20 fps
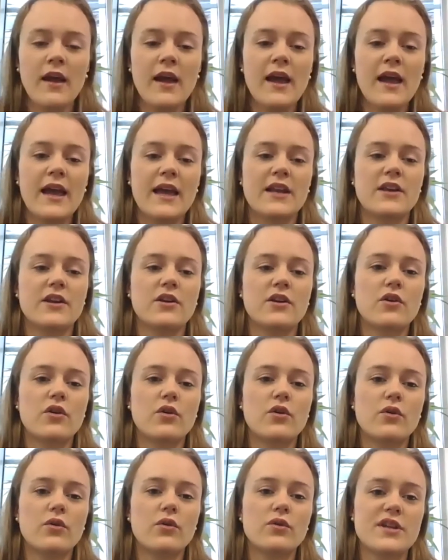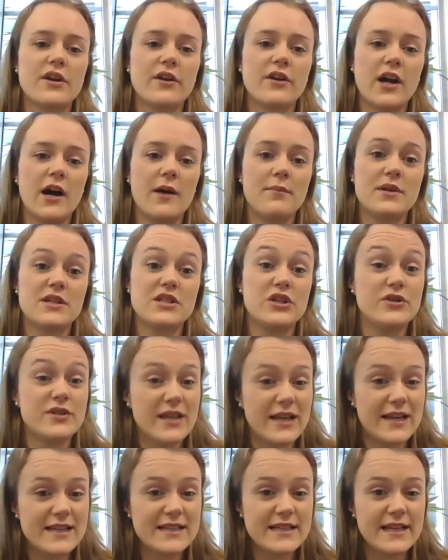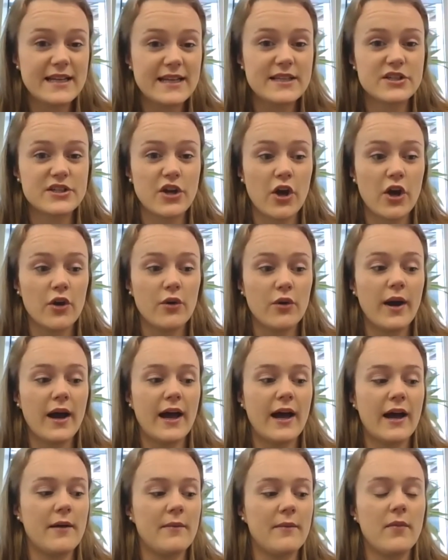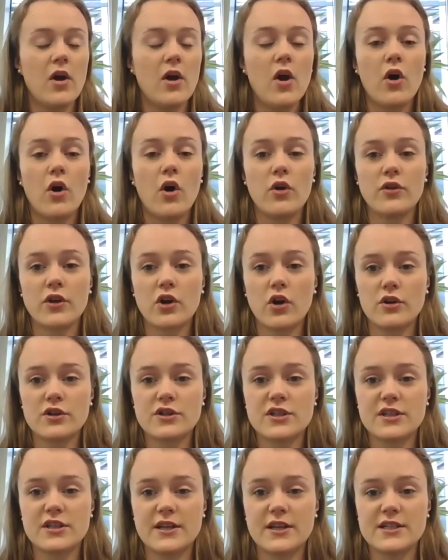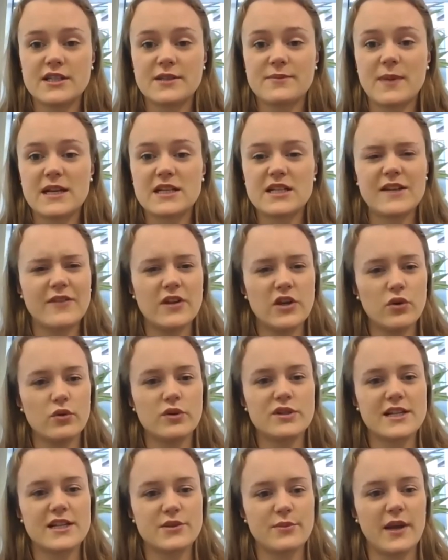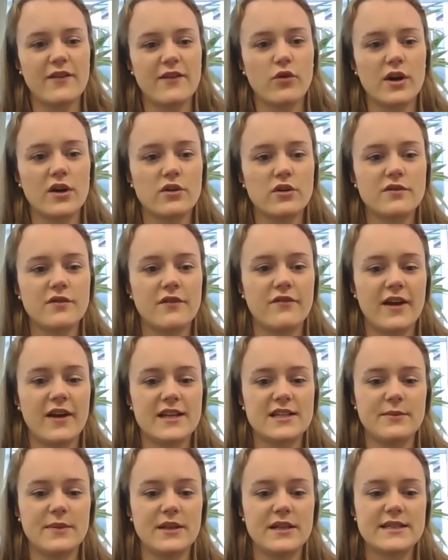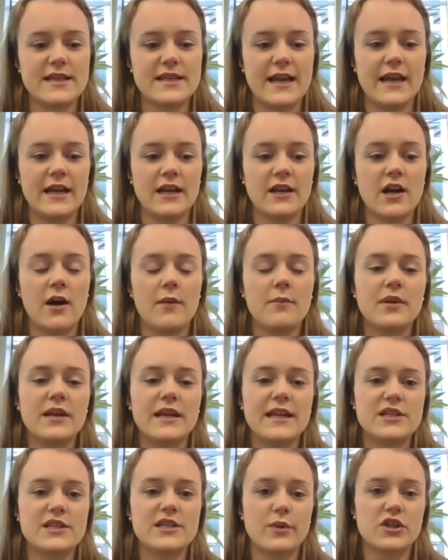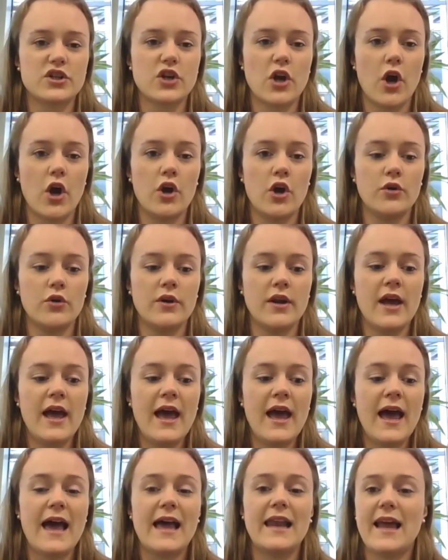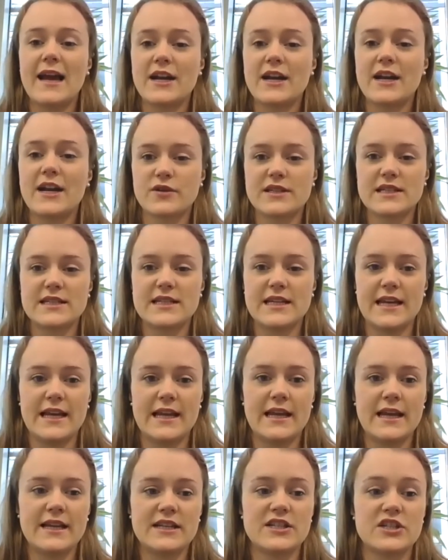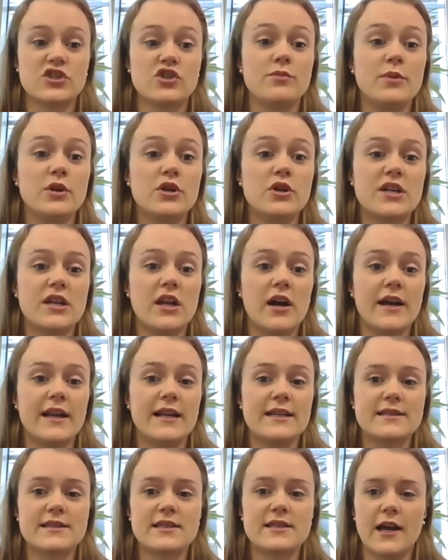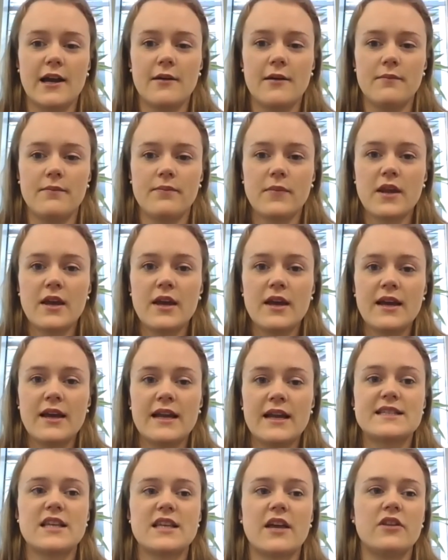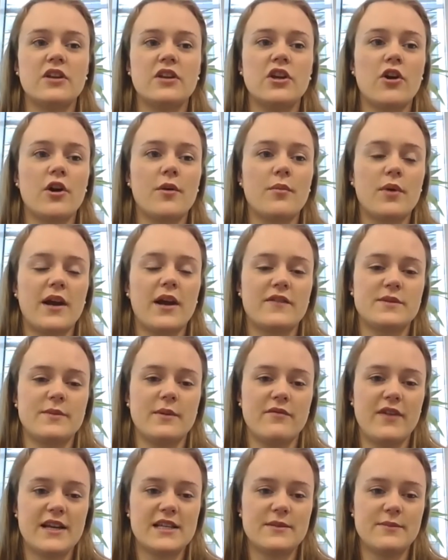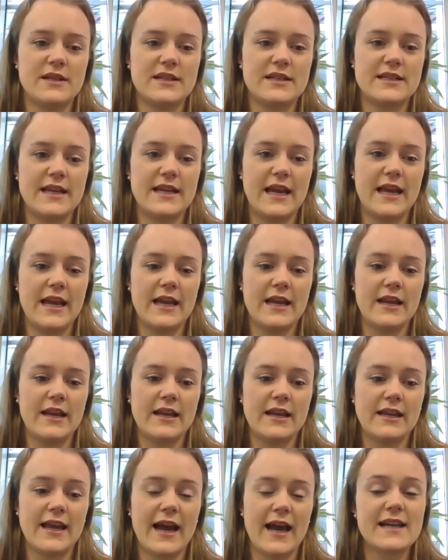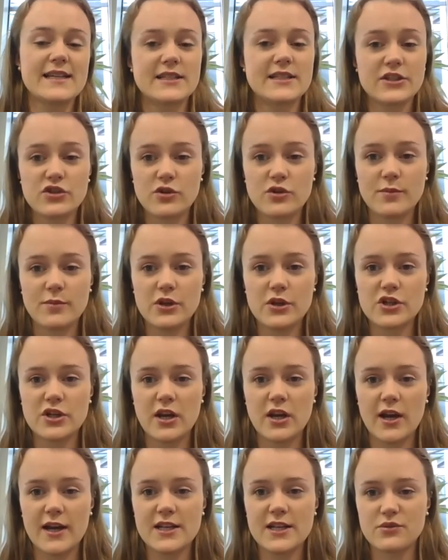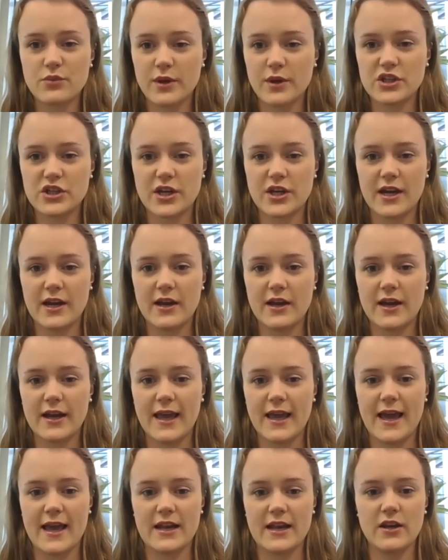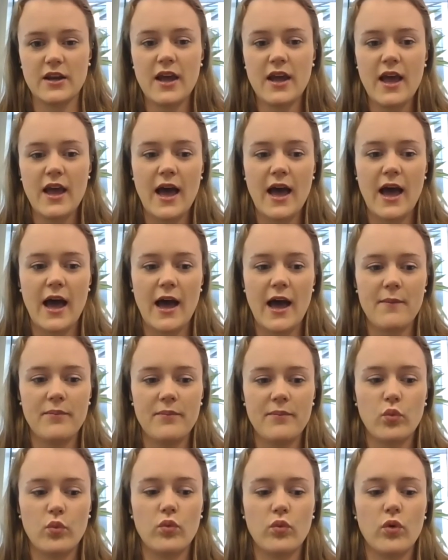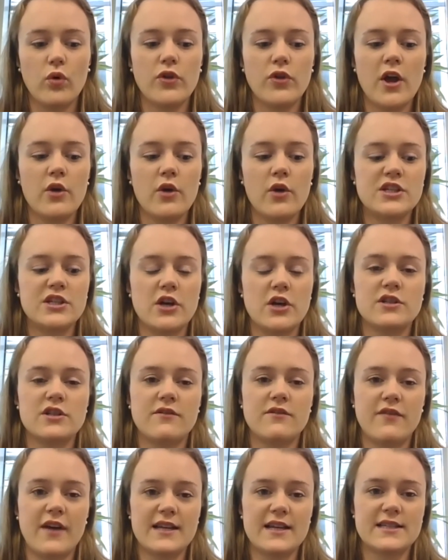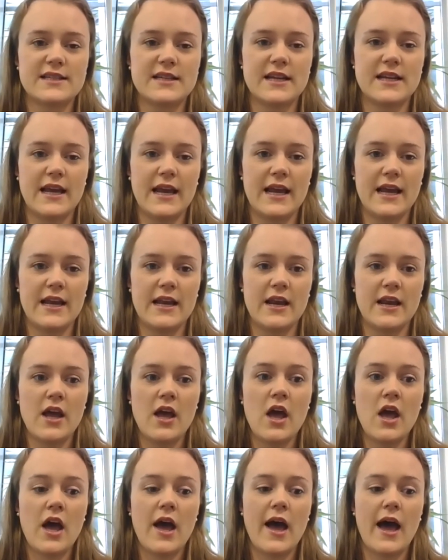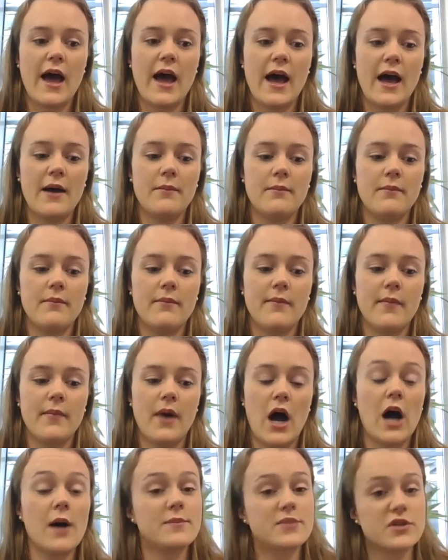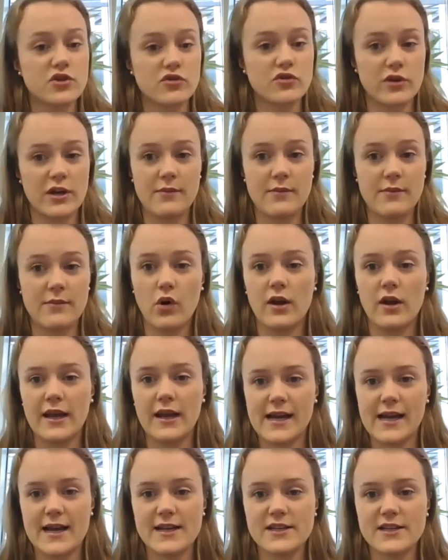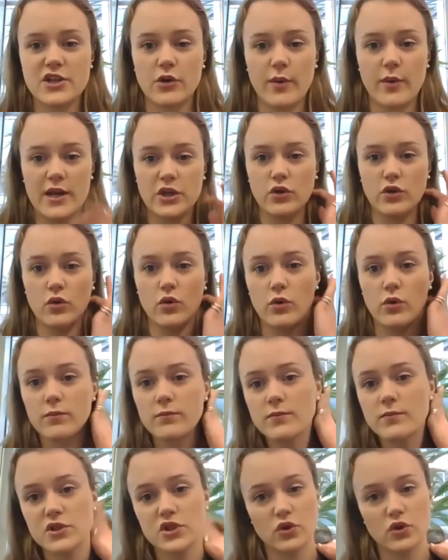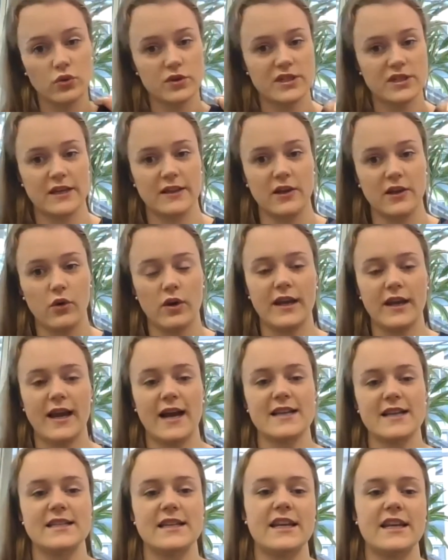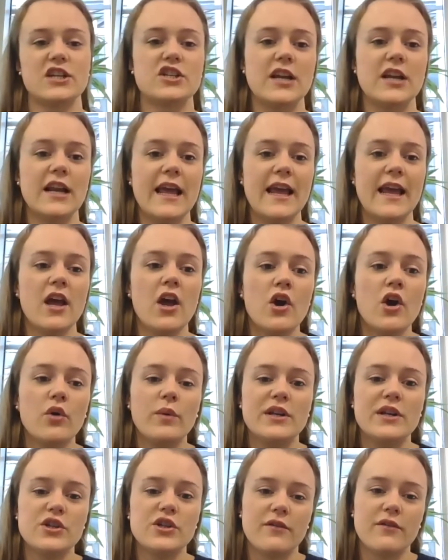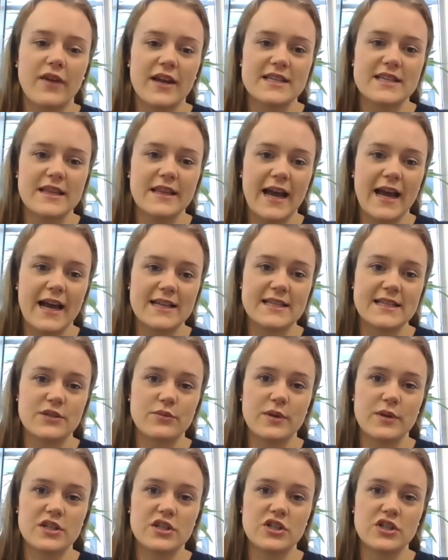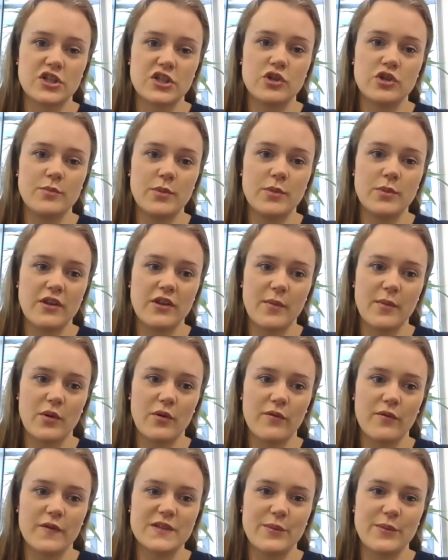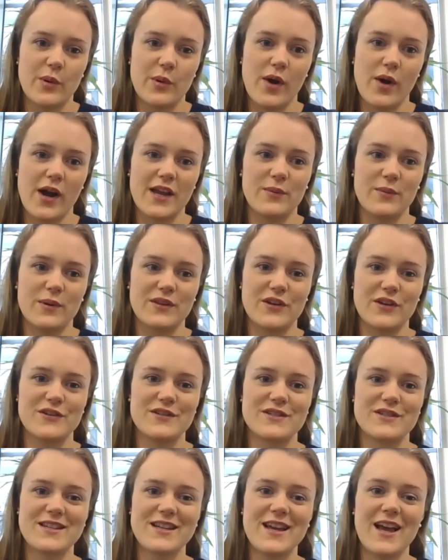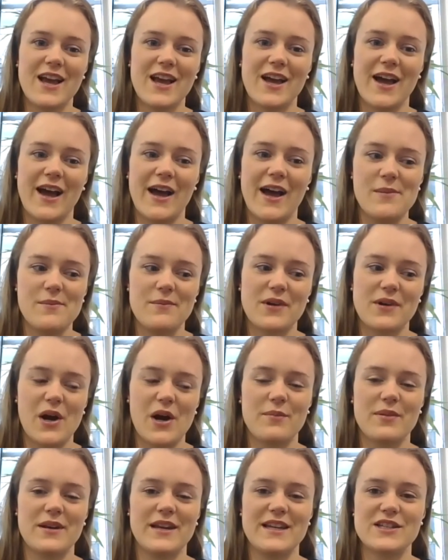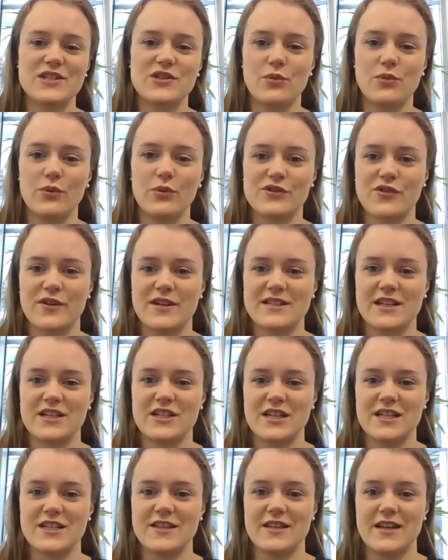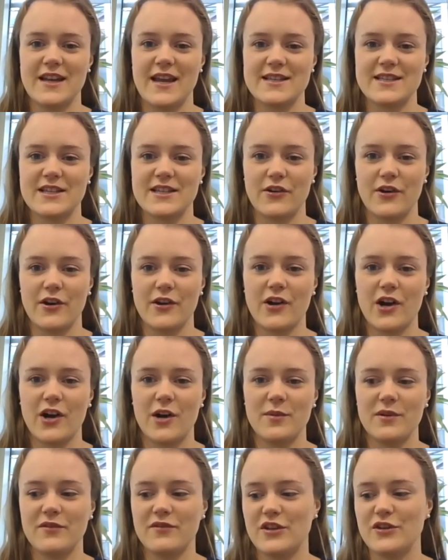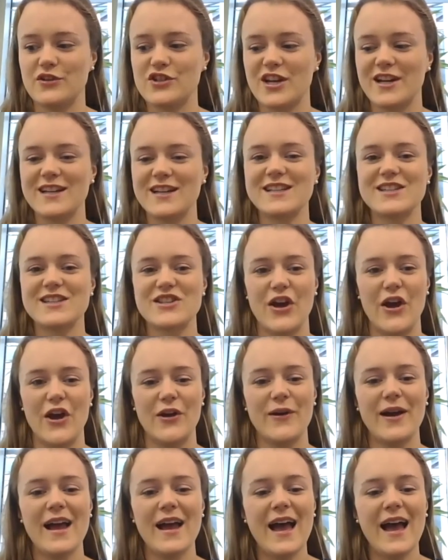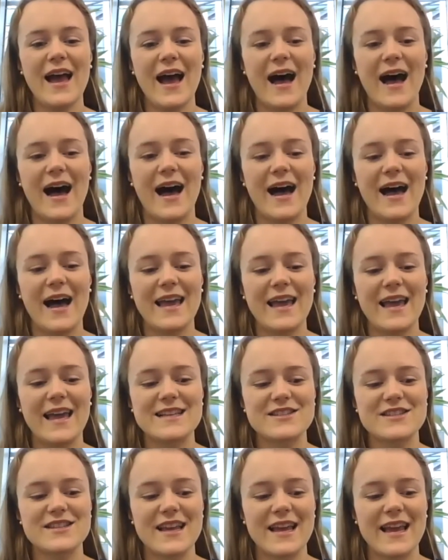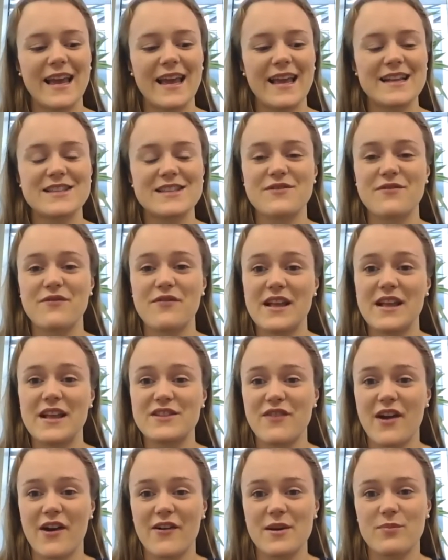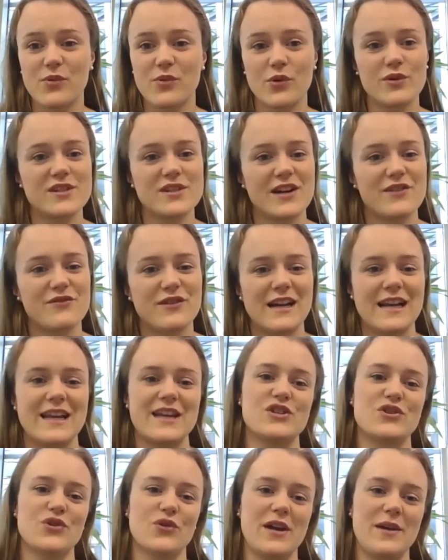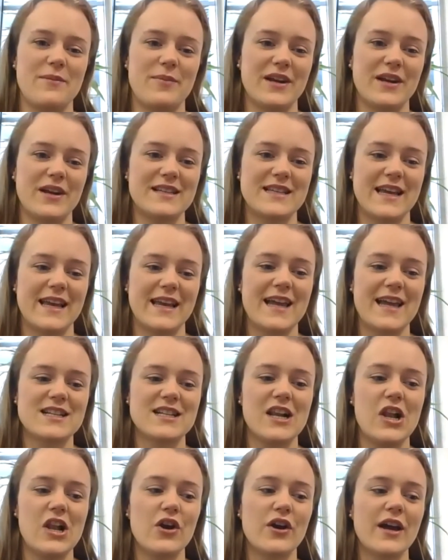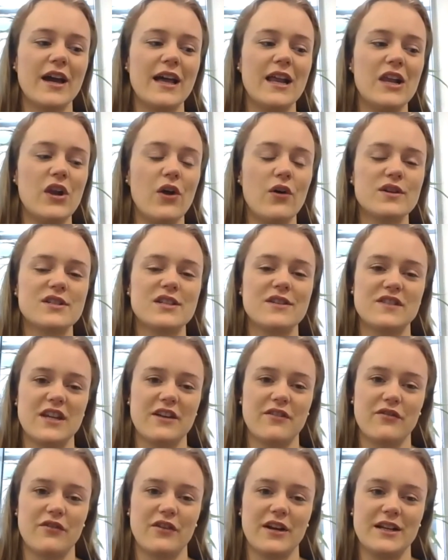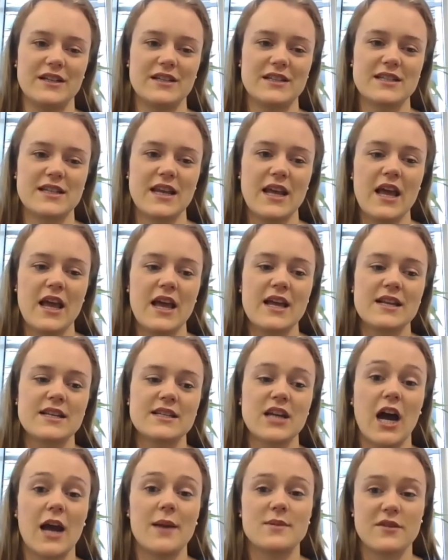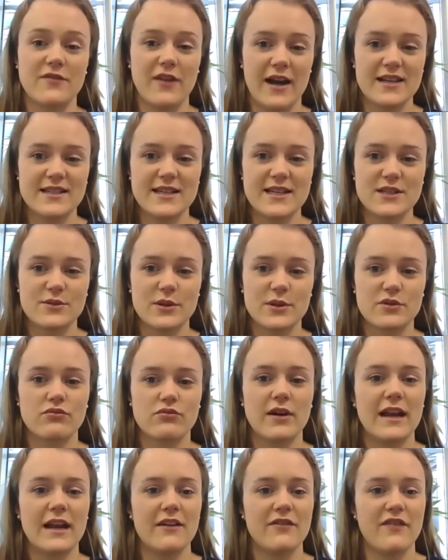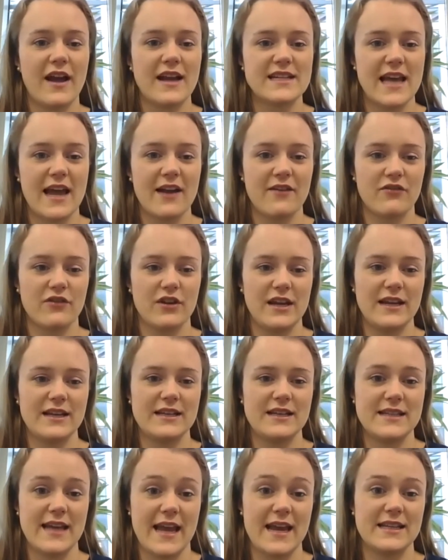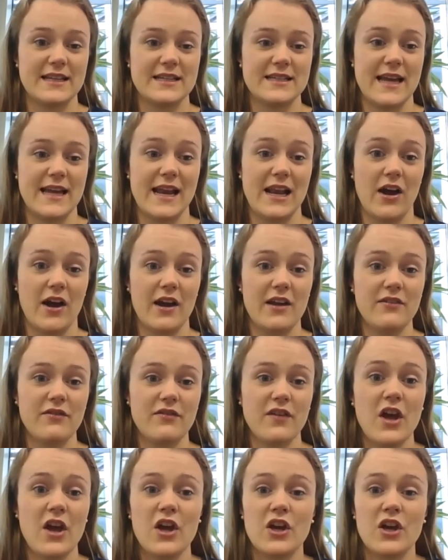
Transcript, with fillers: It can also encompass utilities. So, um, on the continent, especially in the Nordics, we have quite a lot of investments in companies which own electricity distribution lines. Um, in Southern Europe, we have some investments in gas distribution lines, which are, again, um, although we don't invest in um, upstream oil and gas. So when you're sourcing the oil and gas initially, we do invest in the assets which distribute them, and obviously we're working with those um, companies towards transitioning to the net zero carbon future. So uh, it's it's it's very broad. I really enjoy it because I get to look at lots of different types of assets which really affect every day to day life.